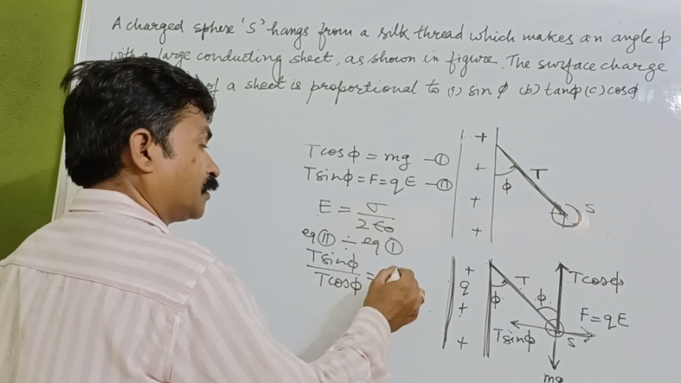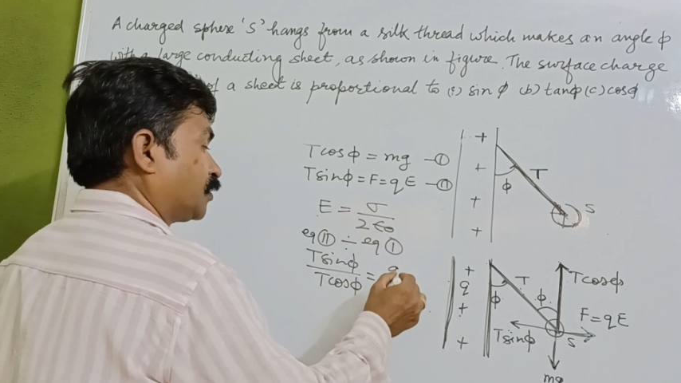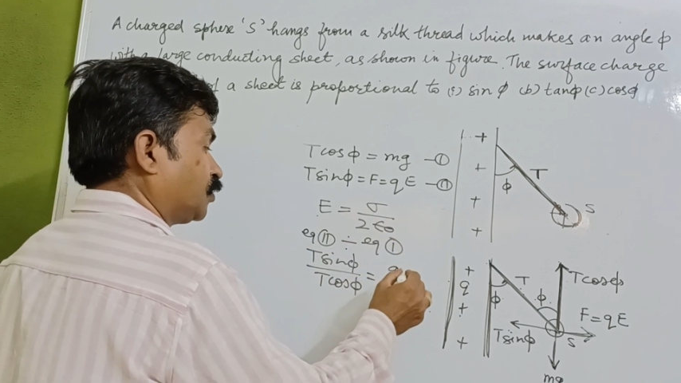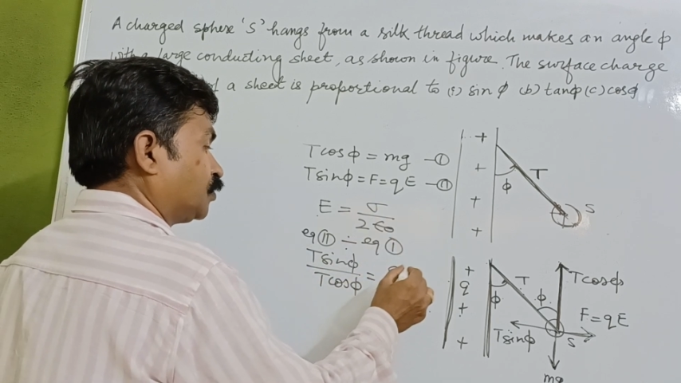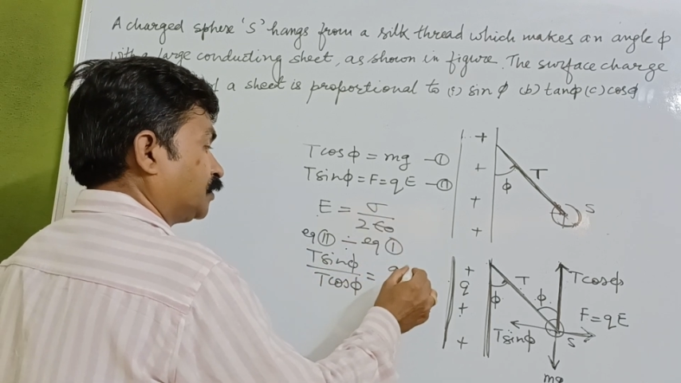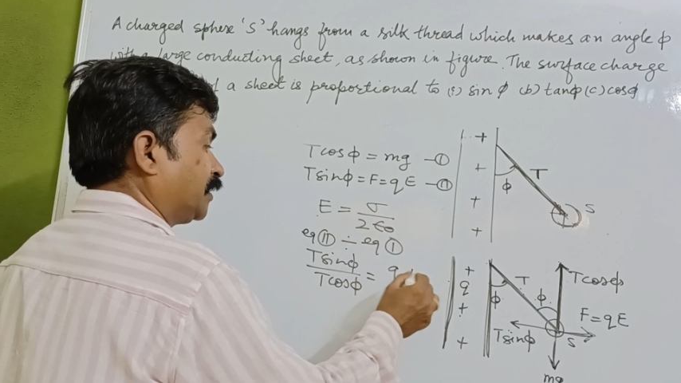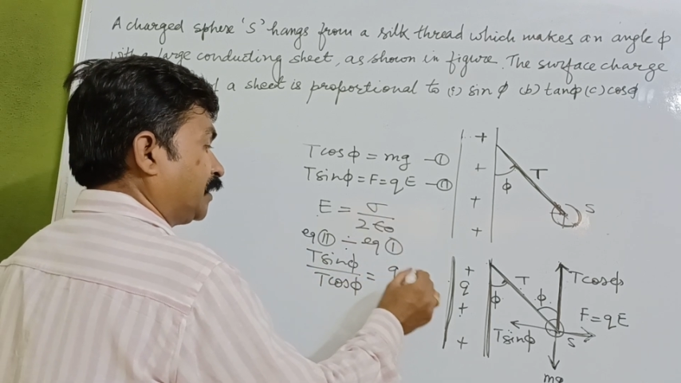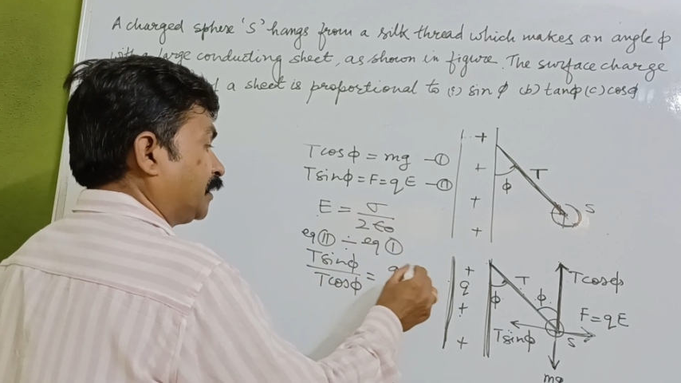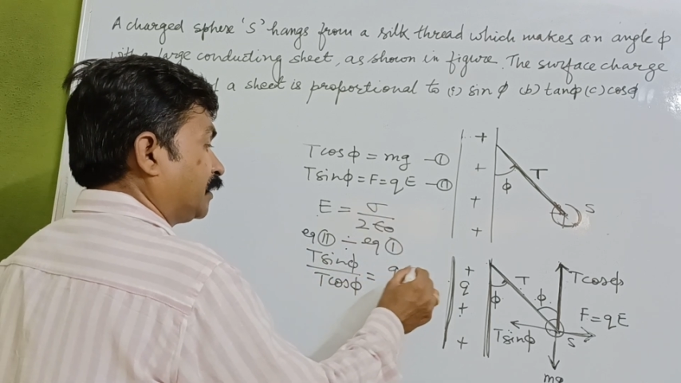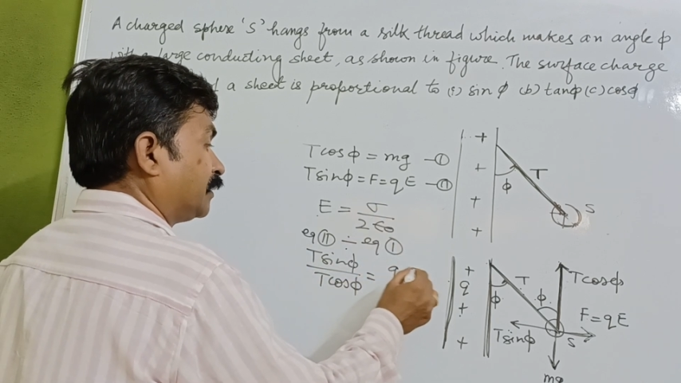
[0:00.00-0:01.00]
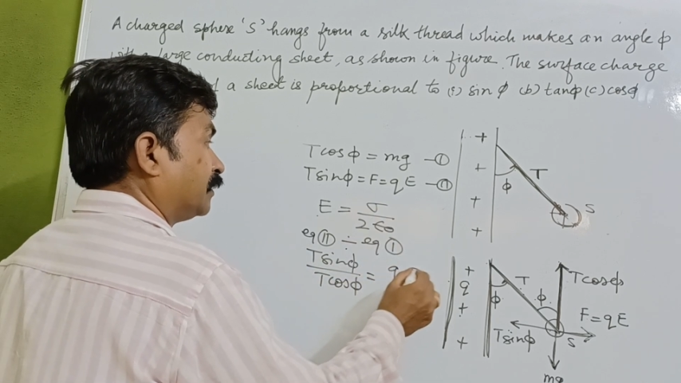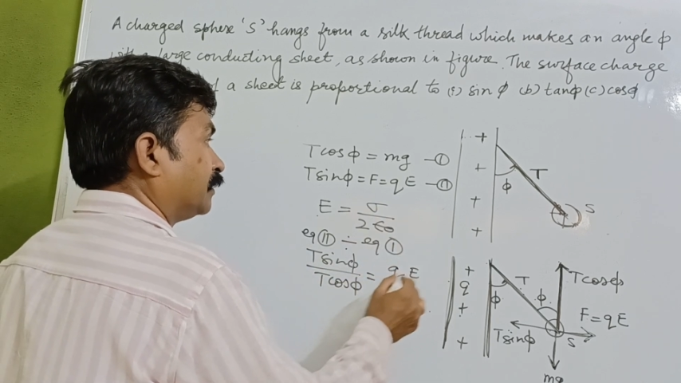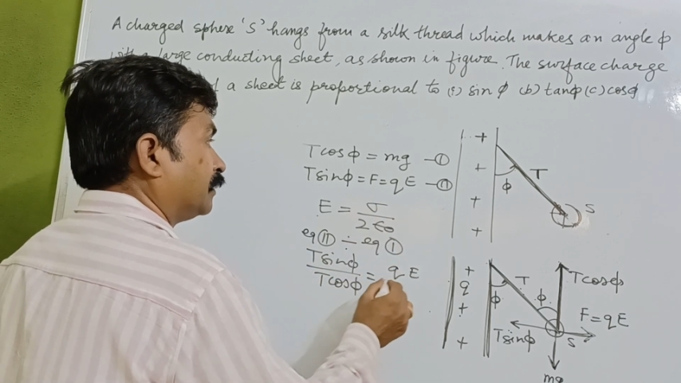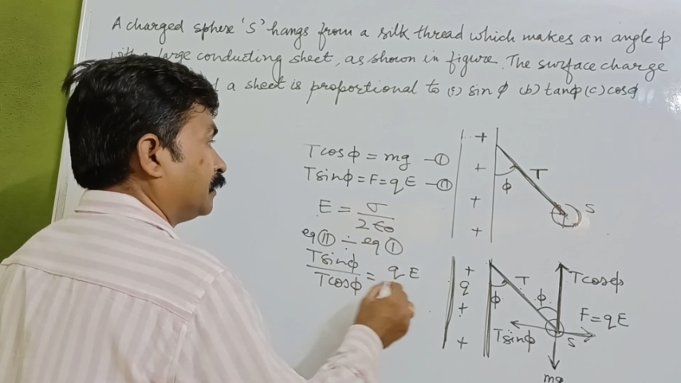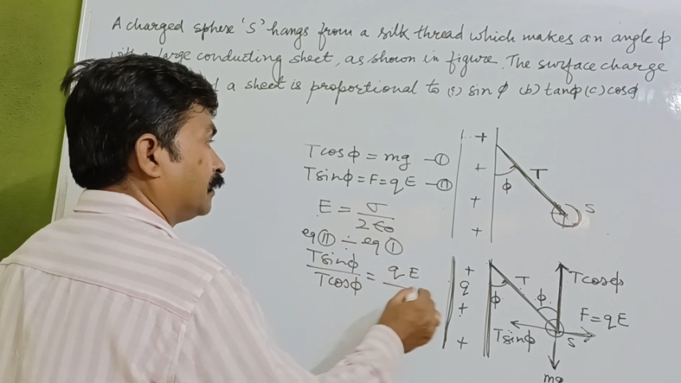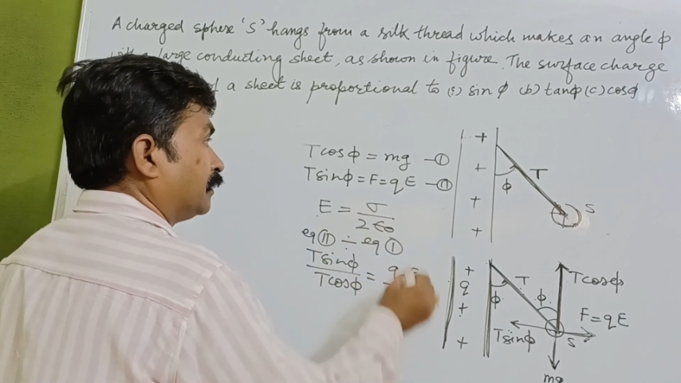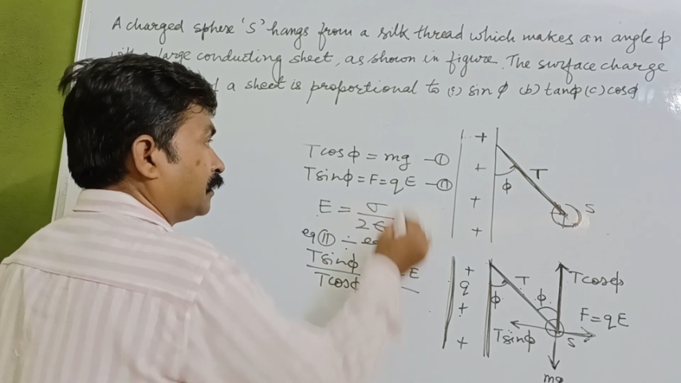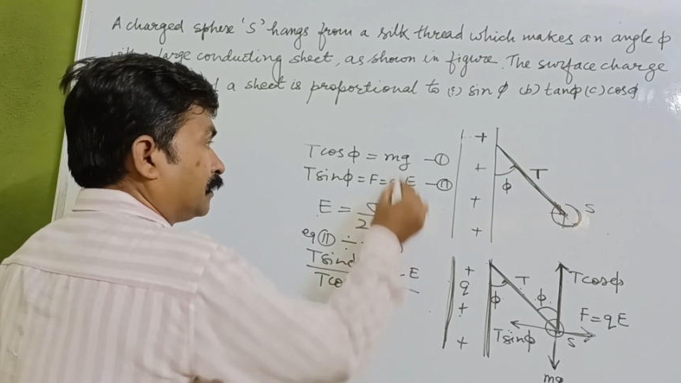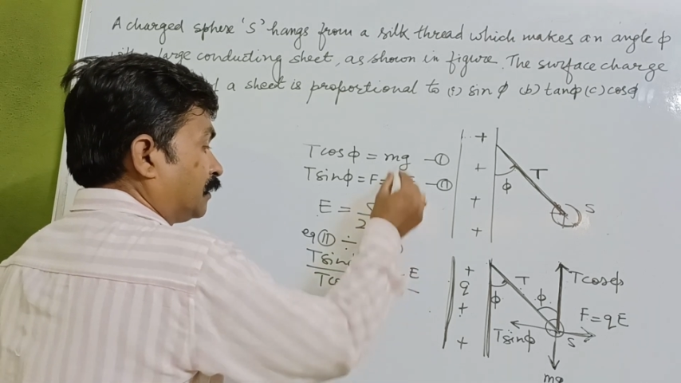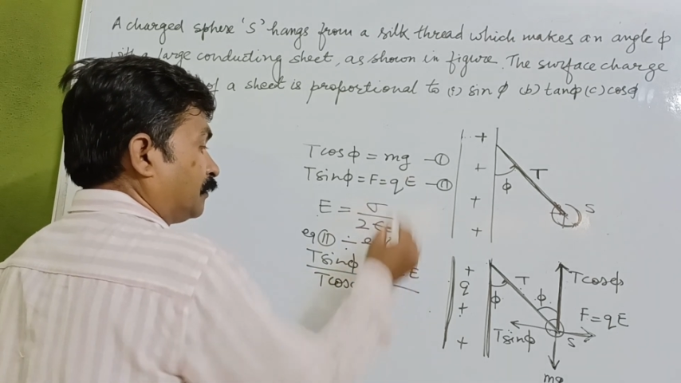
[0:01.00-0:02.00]
QE
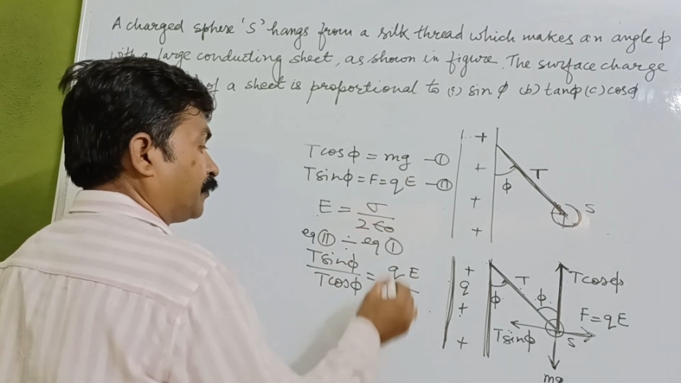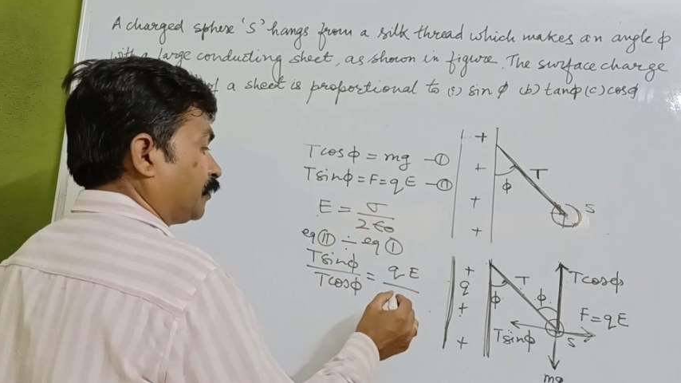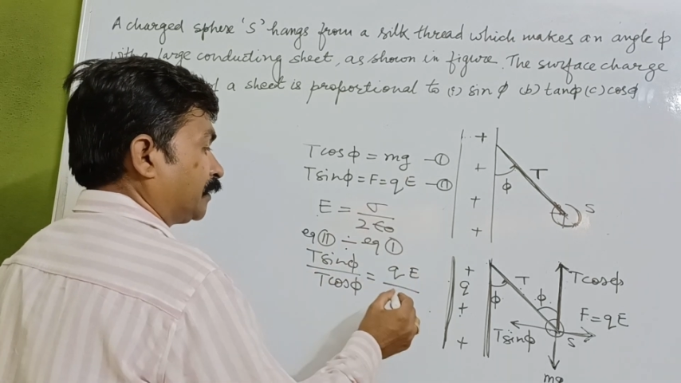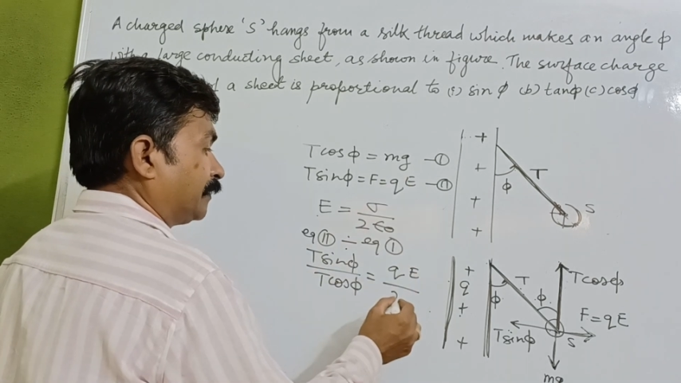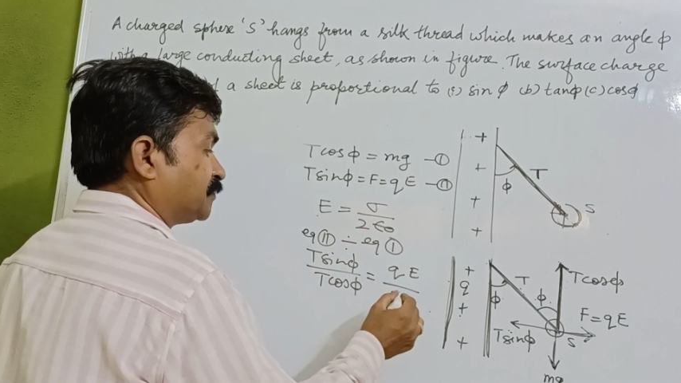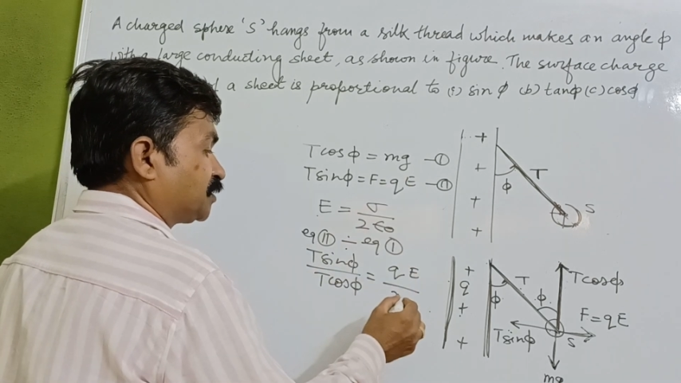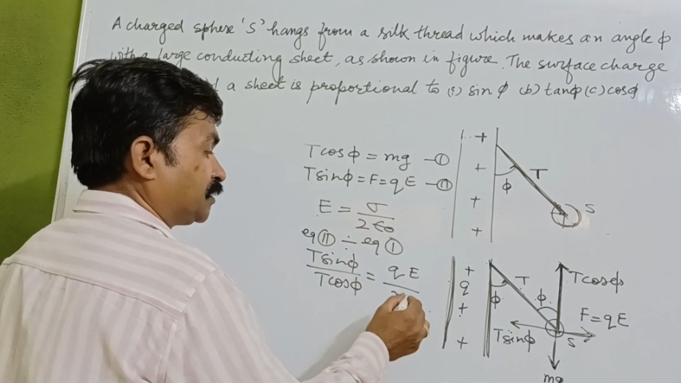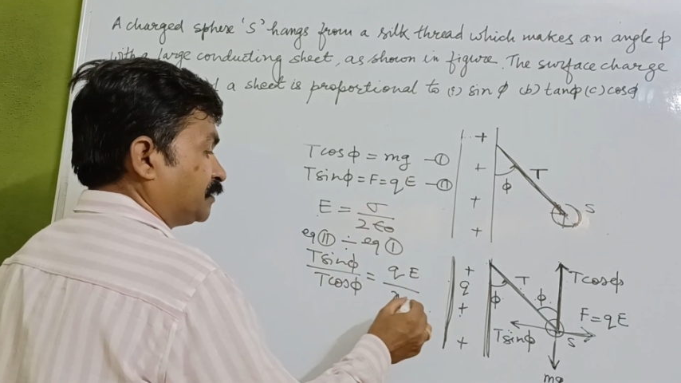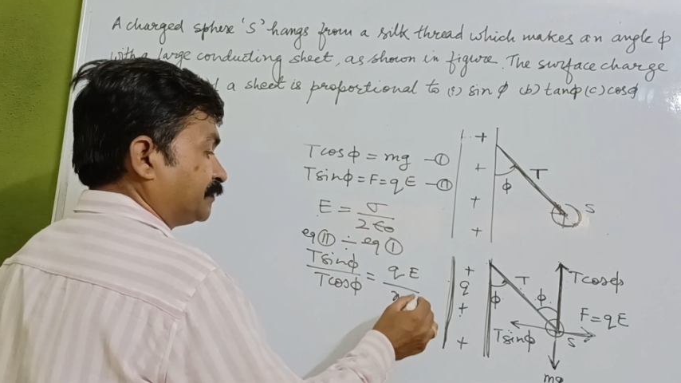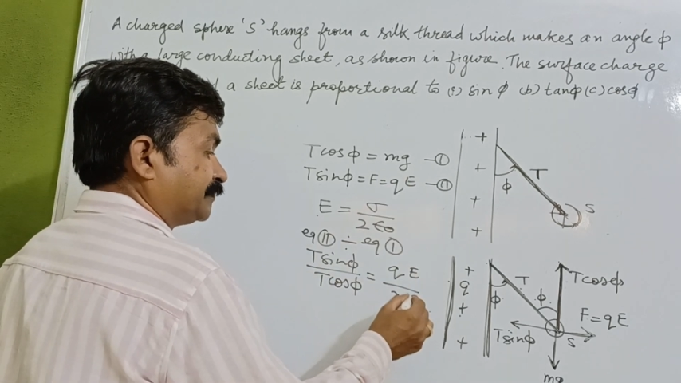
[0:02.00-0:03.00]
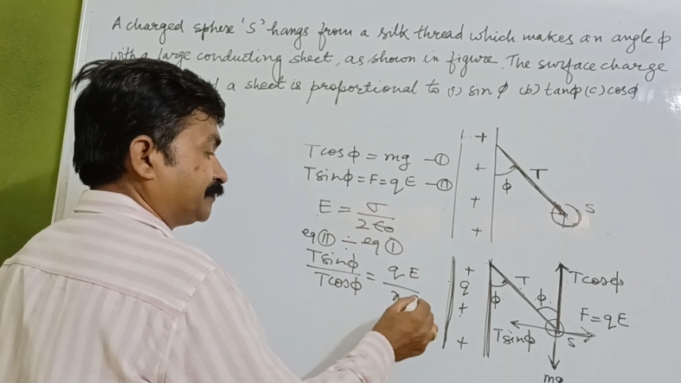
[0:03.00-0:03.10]
upon mg.